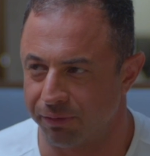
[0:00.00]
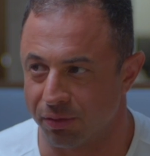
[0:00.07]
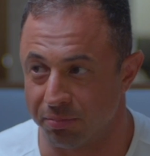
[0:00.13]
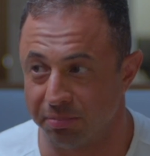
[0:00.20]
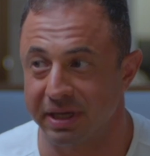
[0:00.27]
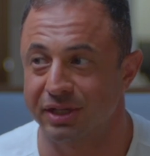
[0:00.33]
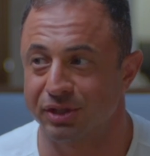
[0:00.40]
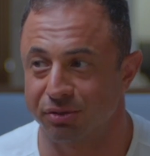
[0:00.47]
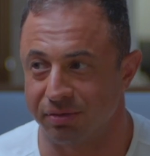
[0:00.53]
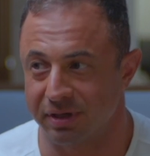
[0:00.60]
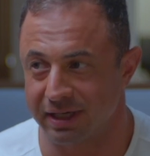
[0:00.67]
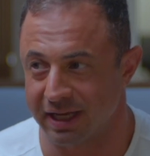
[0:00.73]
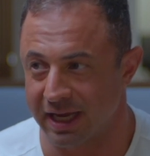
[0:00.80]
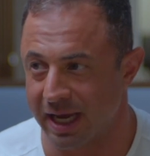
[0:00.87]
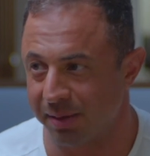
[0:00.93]
for big
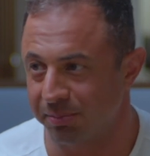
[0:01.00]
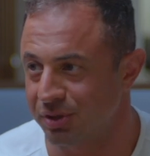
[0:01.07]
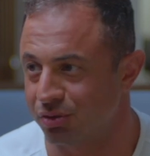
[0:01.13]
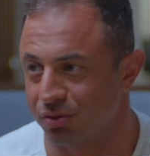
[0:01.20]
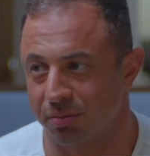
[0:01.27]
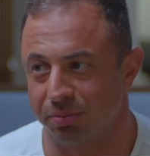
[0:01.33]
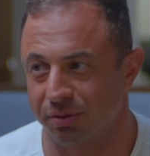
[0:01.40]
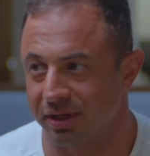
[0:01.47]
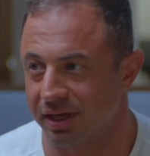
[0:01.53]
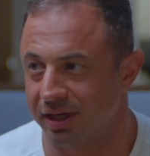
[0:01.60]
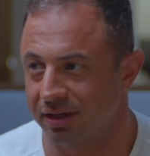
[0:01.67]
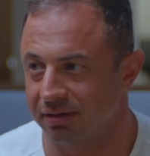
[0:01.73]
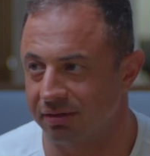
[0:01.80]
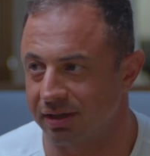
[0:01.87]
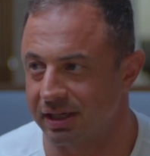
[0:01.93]
screen games,
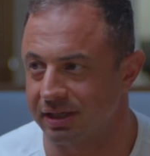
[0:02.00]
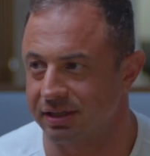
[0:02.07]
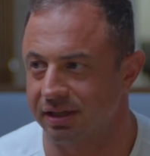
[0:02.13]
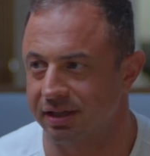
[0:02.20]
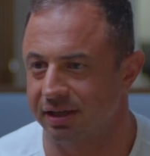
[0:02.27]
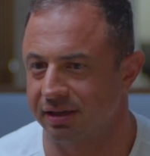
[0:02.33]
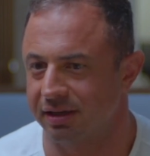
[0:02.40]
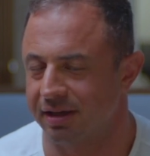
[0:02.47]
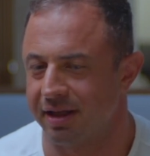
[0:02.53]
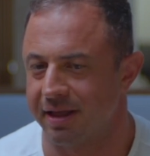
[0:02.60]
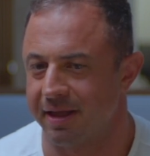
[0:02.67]
AAA, easily.